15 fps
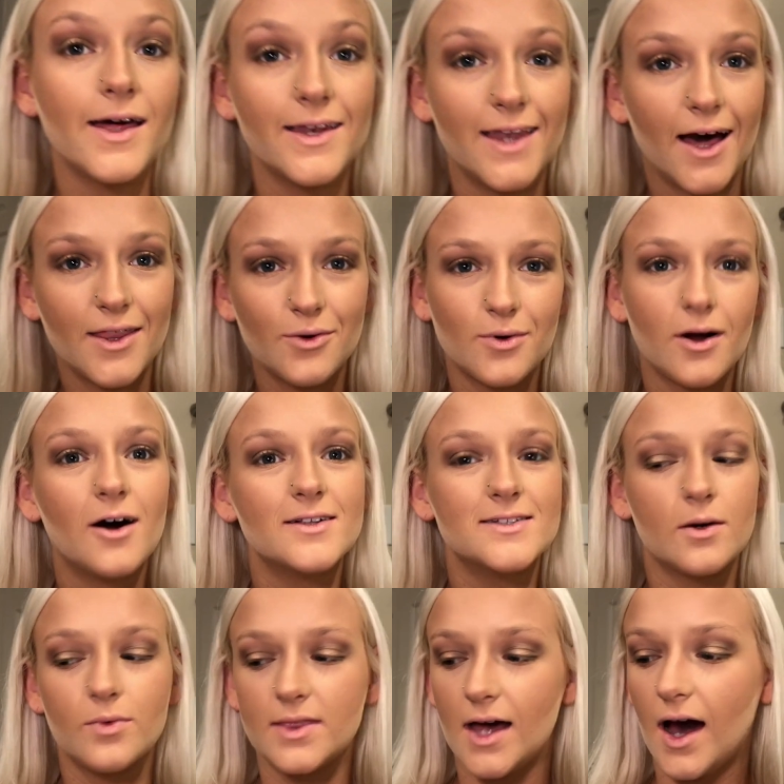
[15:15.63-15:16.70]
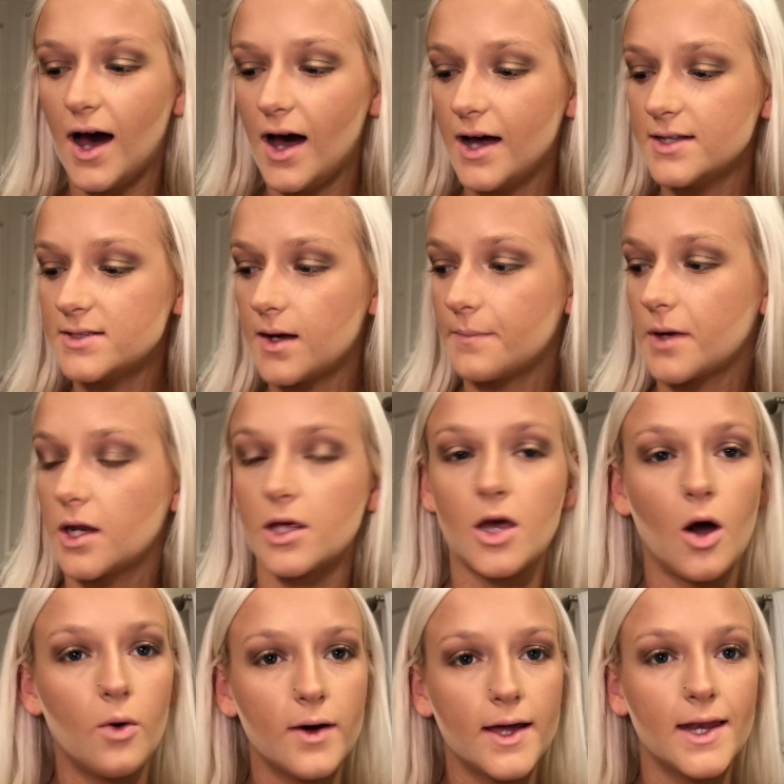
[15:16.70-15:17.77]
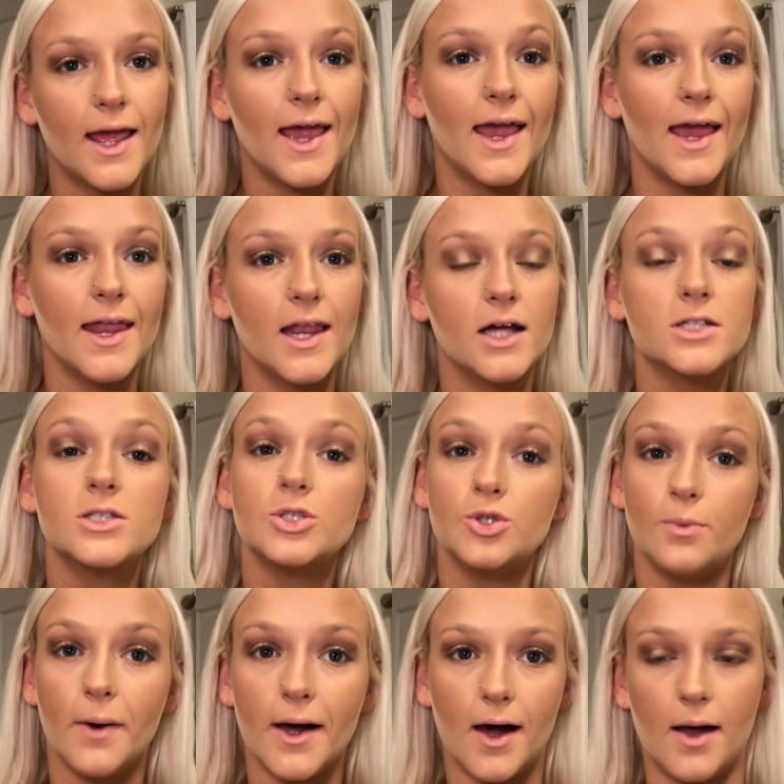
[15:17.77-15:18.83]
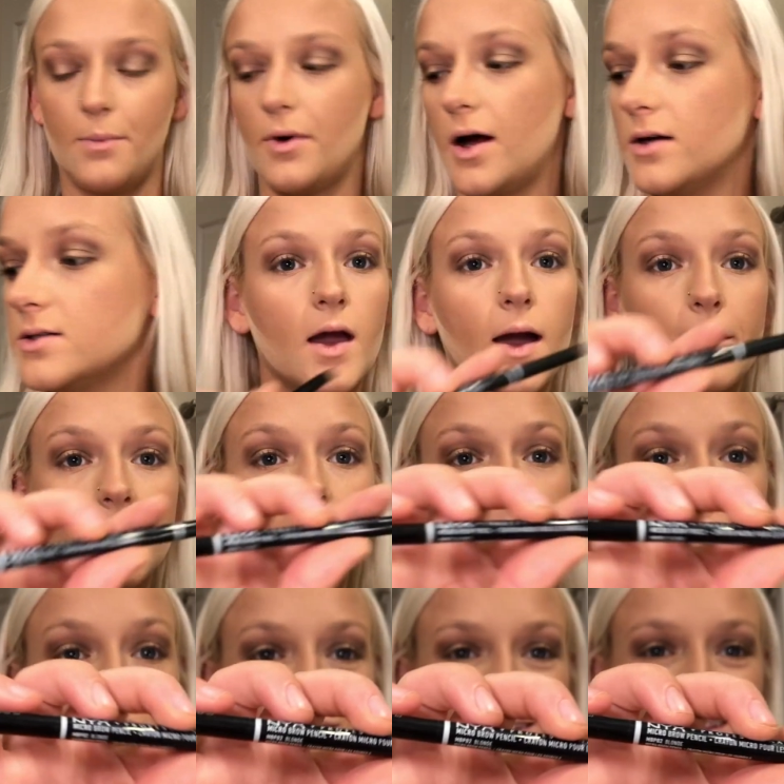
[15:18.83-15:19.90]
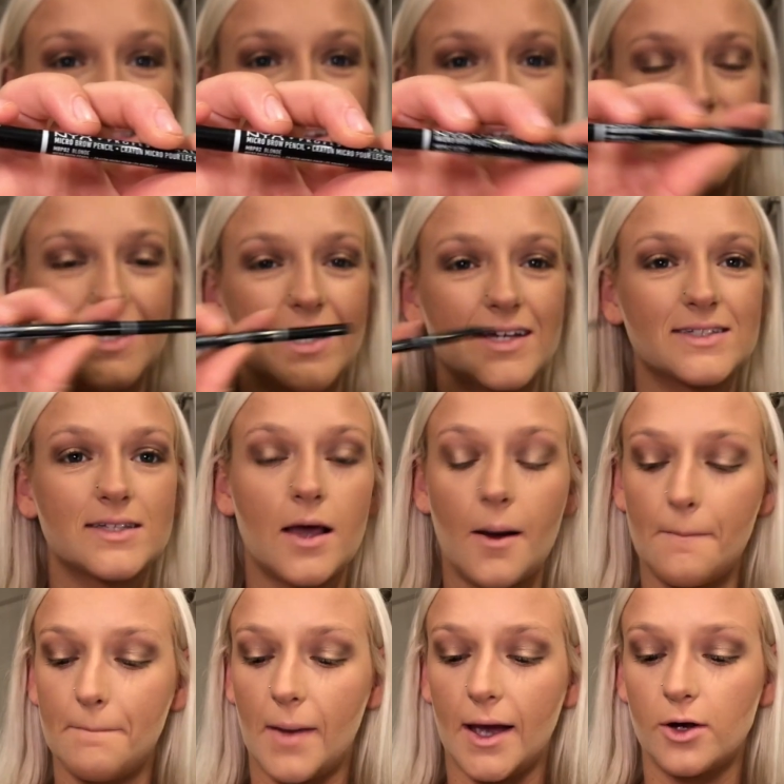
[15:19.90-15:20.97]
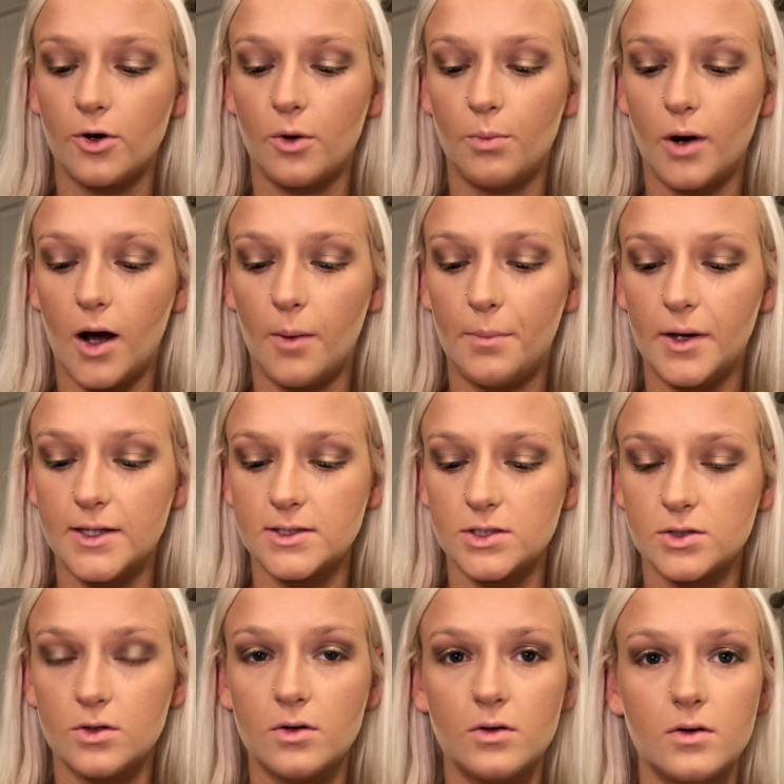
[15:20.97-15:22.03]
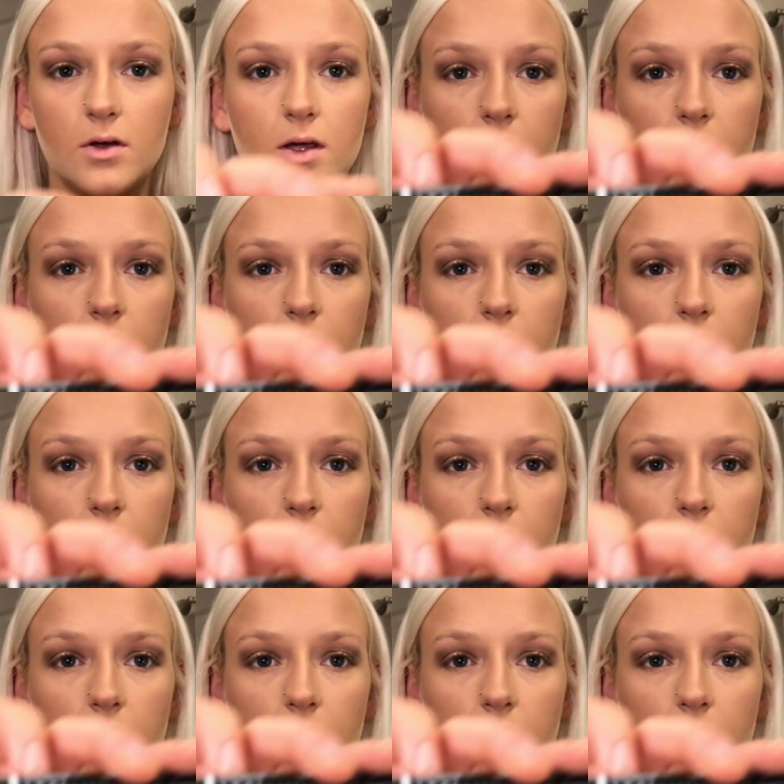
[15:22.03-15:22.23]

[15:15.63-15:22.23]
Now that we're all done with the eyes, I'm gonna go in and do my eyebrows. I'm gonna be using the NYX Micro Brow Pencil.